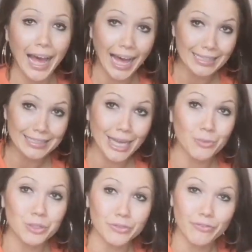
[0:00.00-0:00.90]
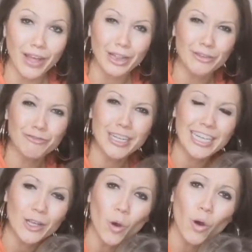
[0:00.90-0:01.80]
And I would have felt
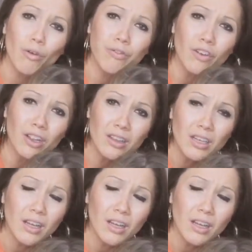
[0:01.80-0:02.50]
really awful.